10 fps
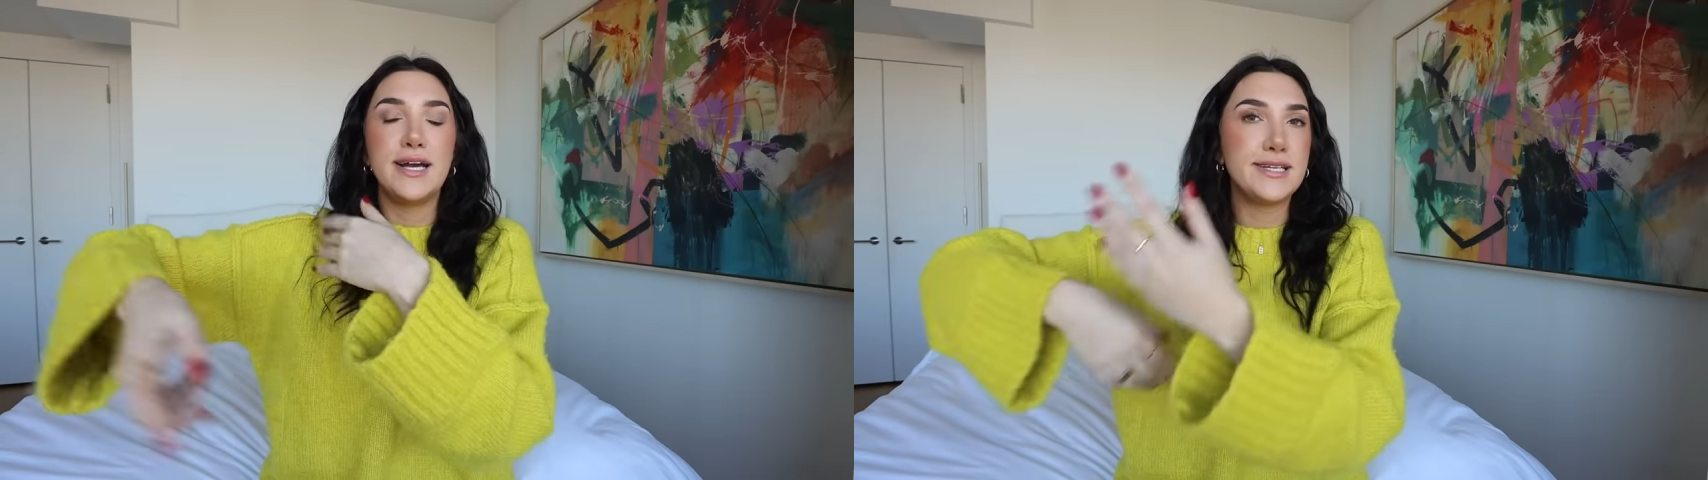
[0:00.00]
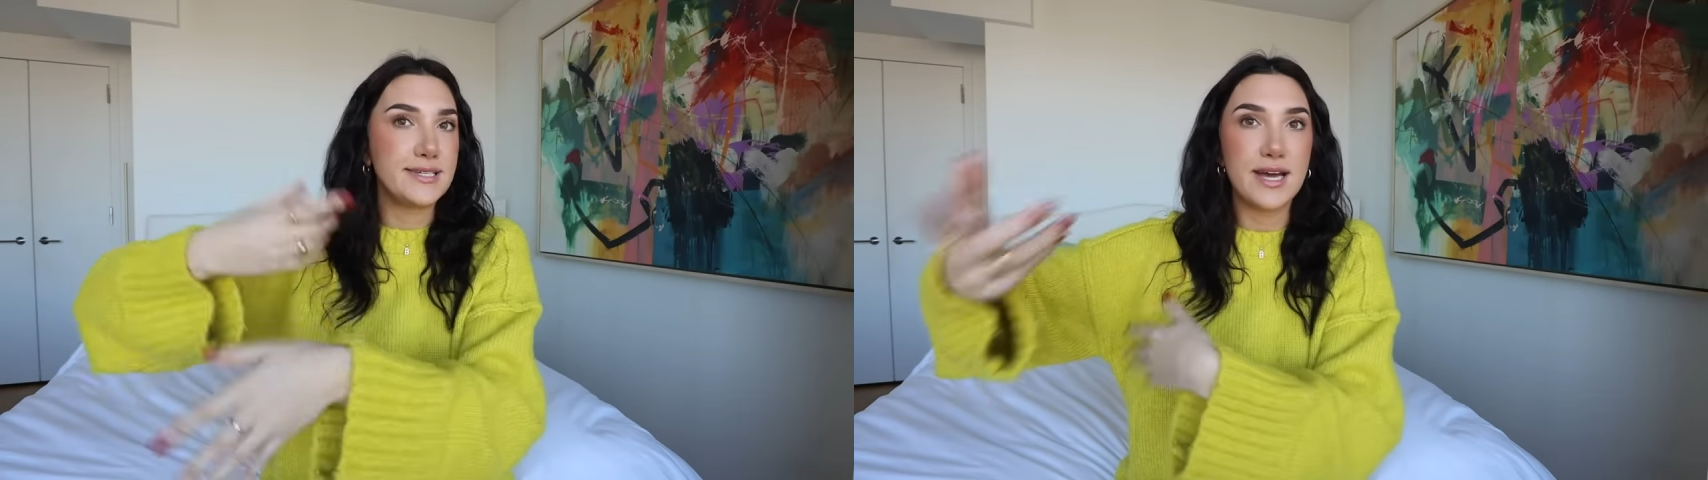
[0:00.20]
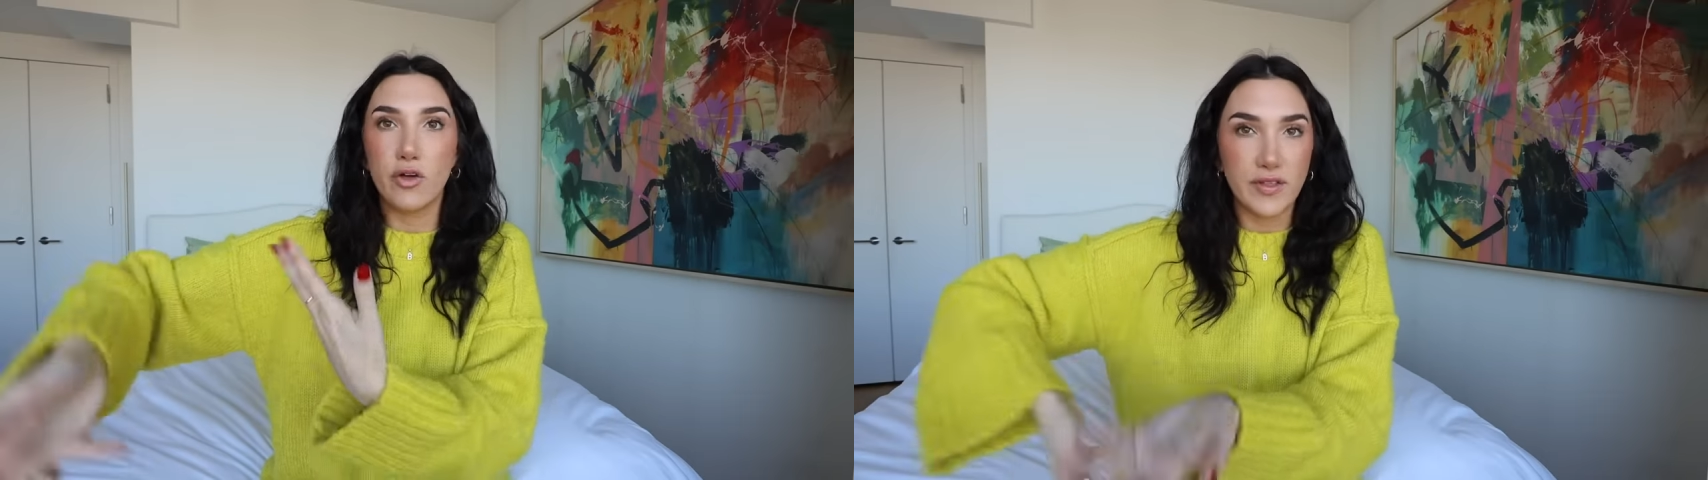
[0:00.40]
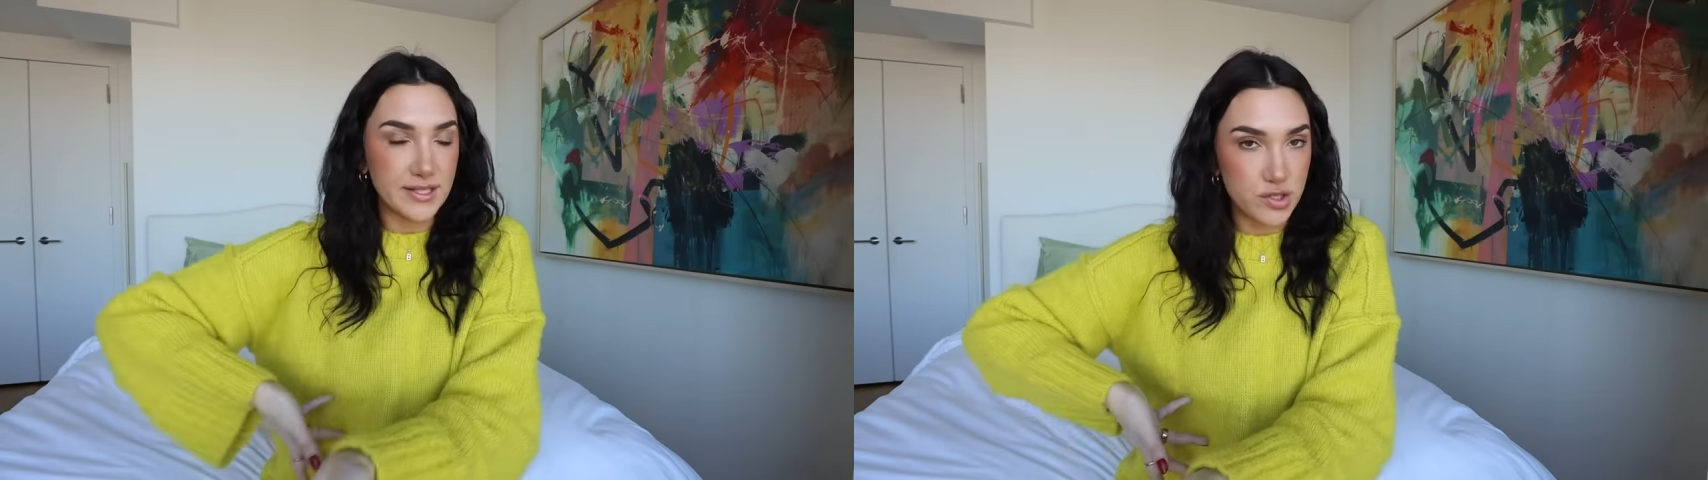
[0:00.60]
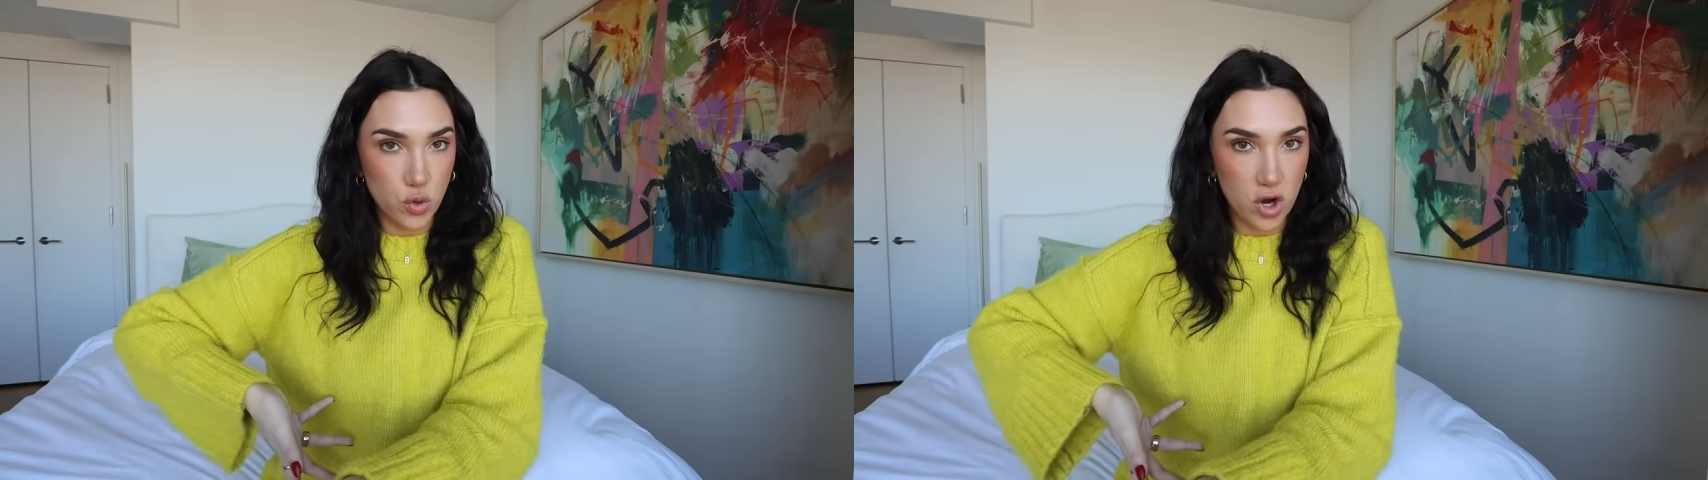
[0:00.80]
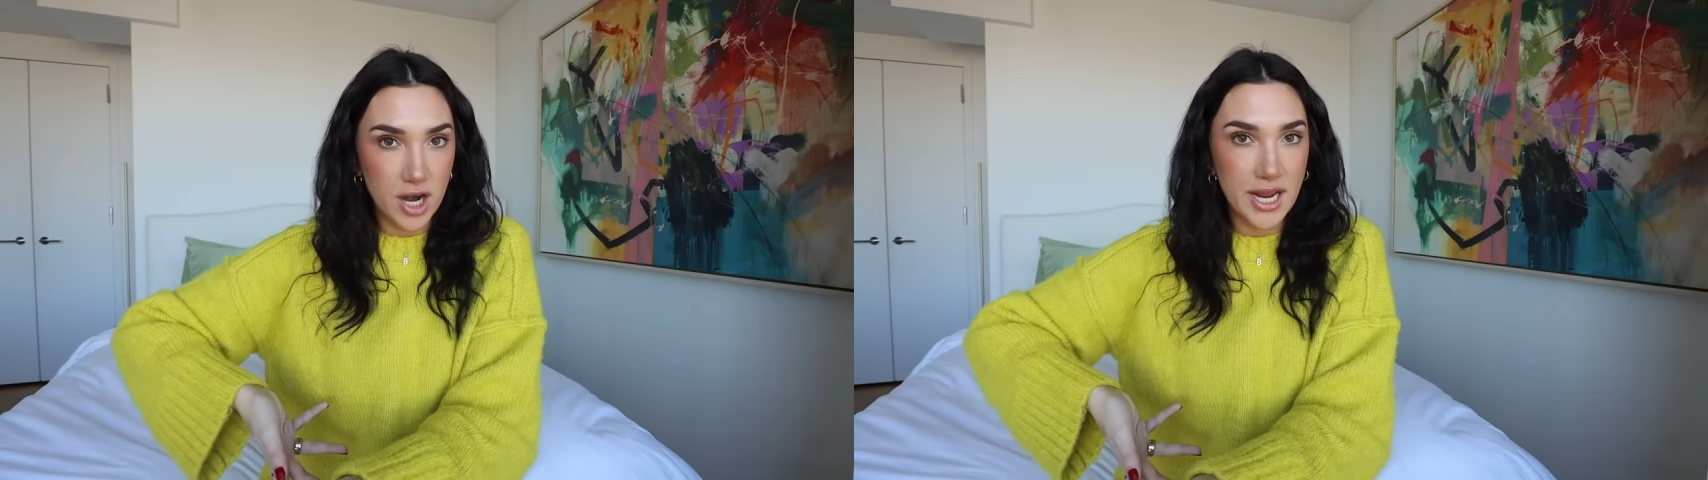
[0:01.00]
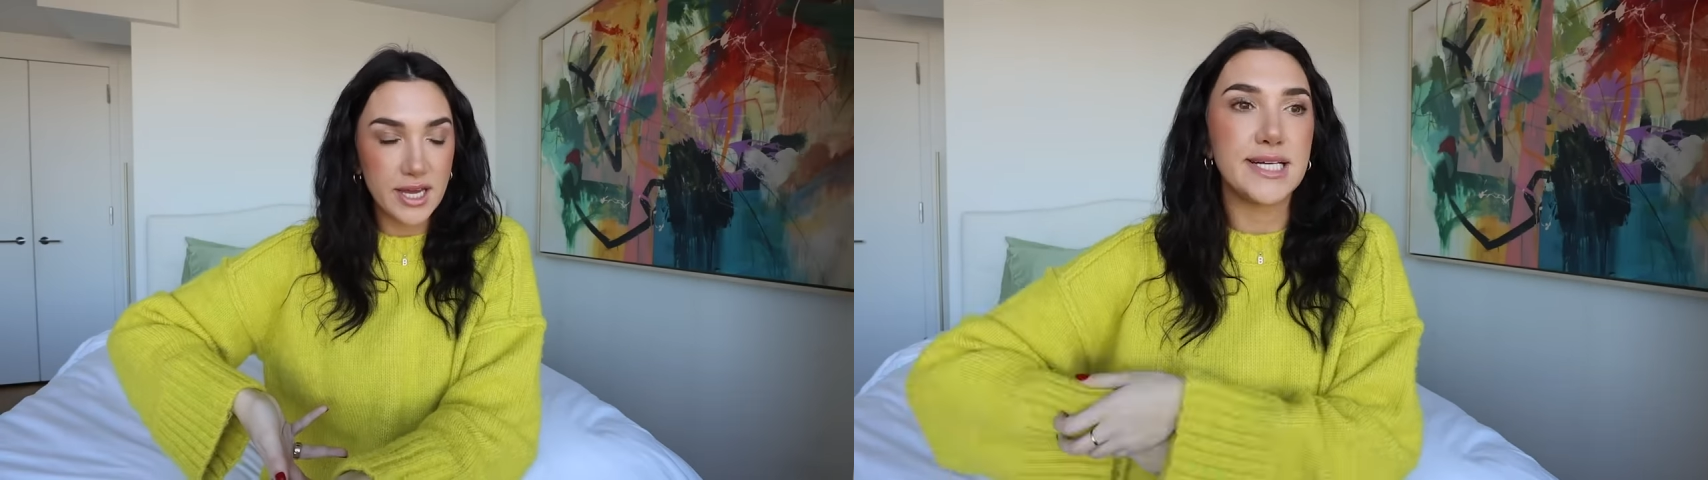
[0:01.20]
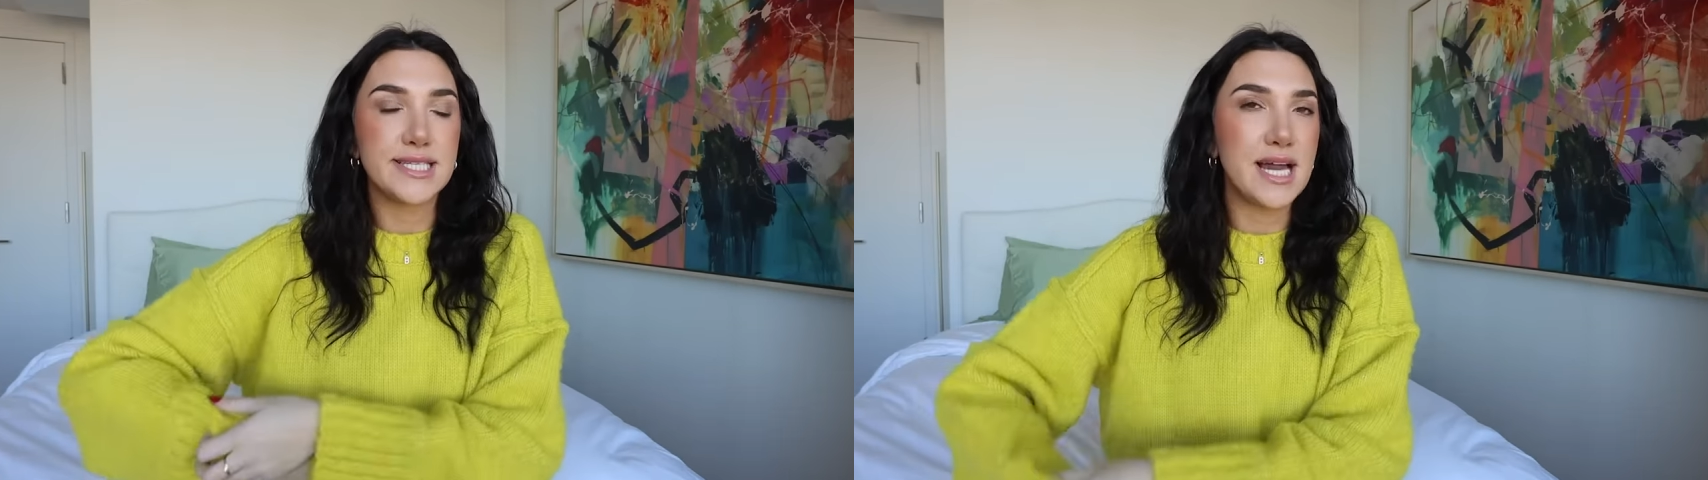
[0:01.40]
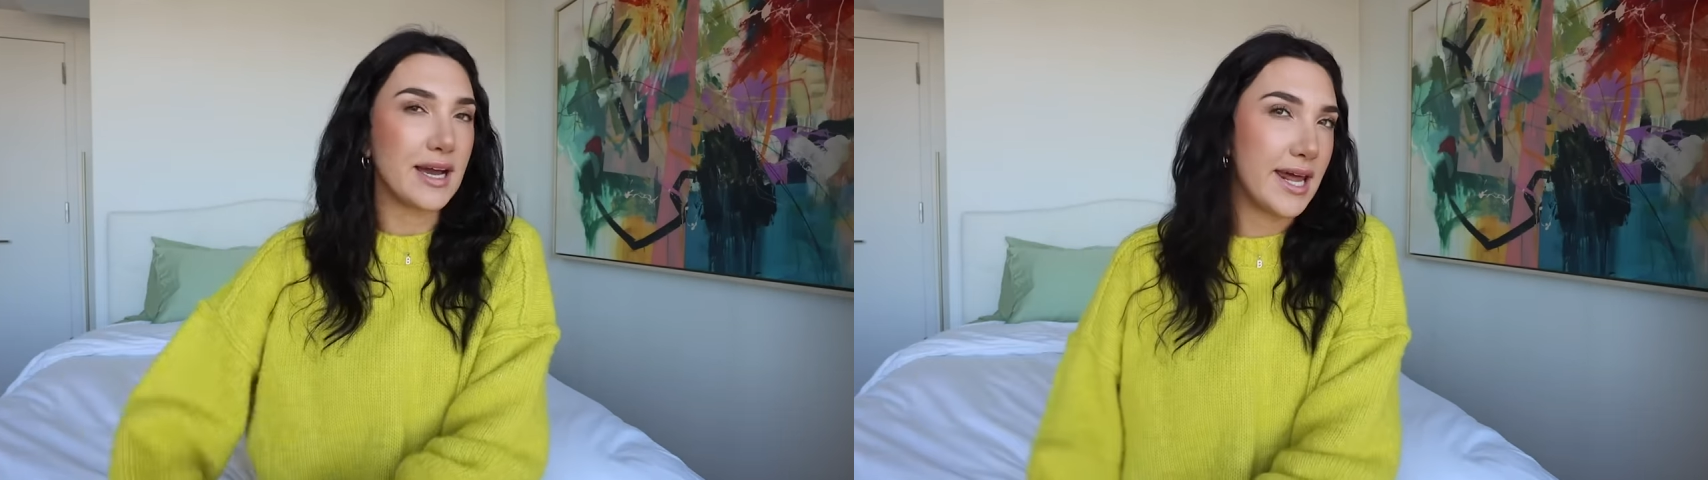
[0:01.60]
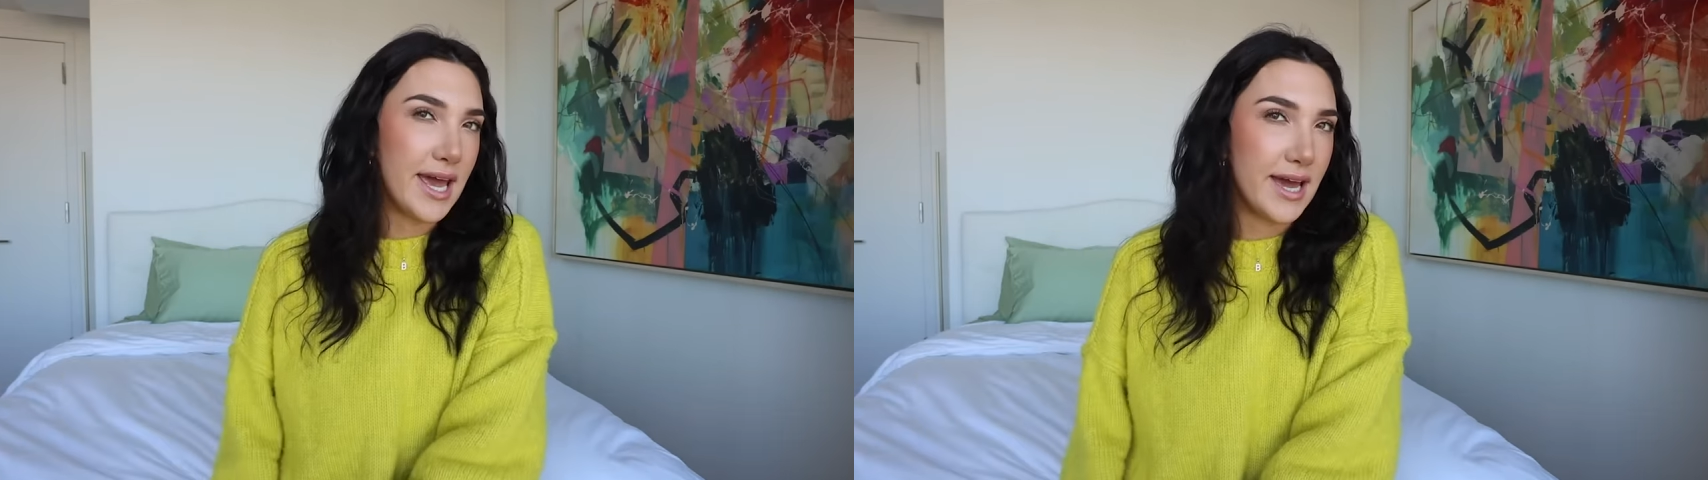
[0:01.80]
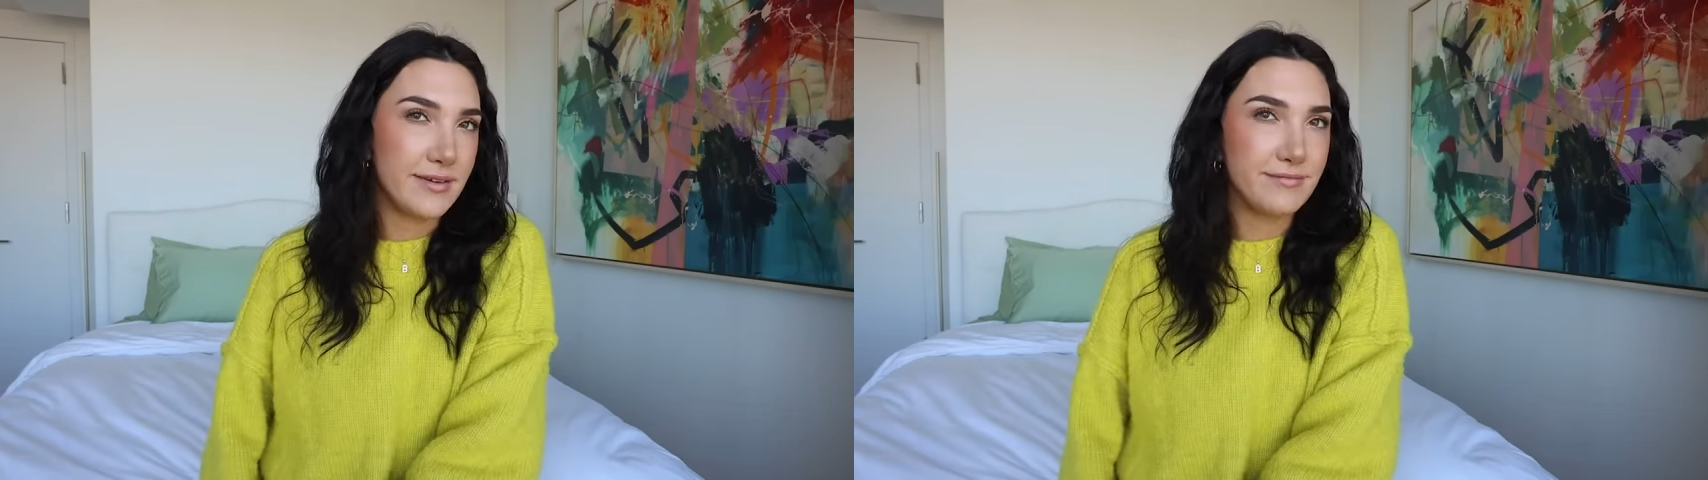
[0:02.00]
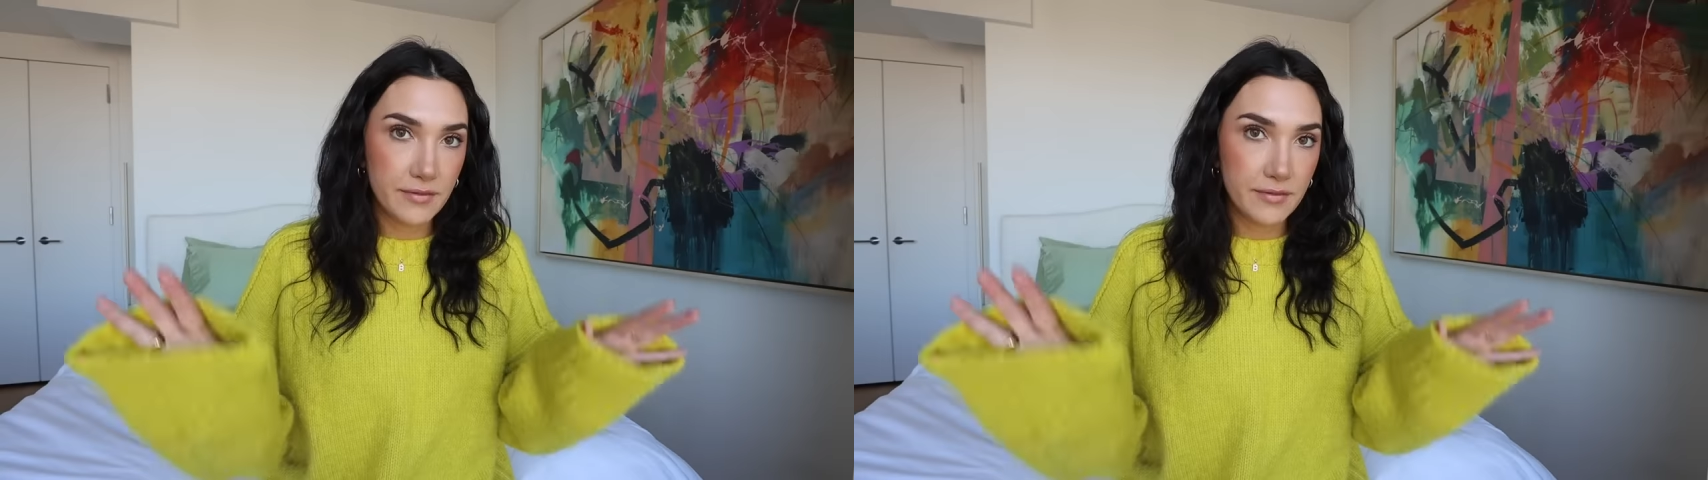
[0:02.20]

isn't telling that story, it's not gonna hit.